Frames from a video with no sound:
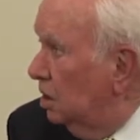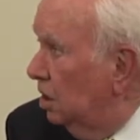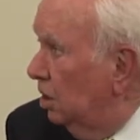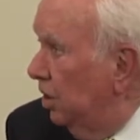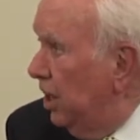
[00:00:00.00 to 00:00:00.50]

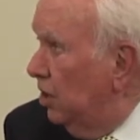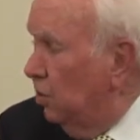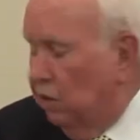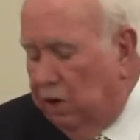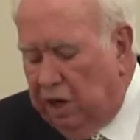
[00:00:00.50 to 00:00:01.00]

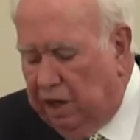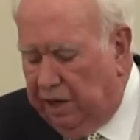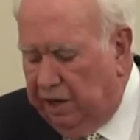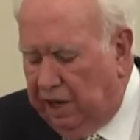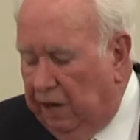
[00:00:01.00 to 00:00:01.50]
Later
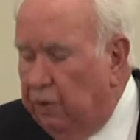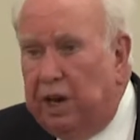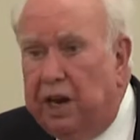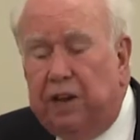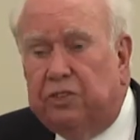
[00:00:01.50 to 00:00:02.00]
on,
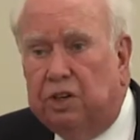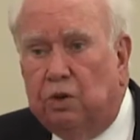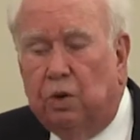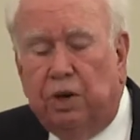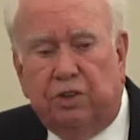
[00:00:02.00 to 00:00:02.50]
and it's a
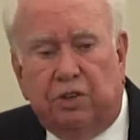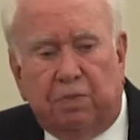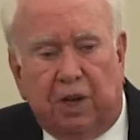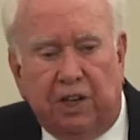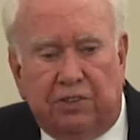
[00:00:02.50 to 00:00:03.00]
gorgeous
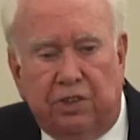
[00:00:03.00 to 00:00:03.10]
place.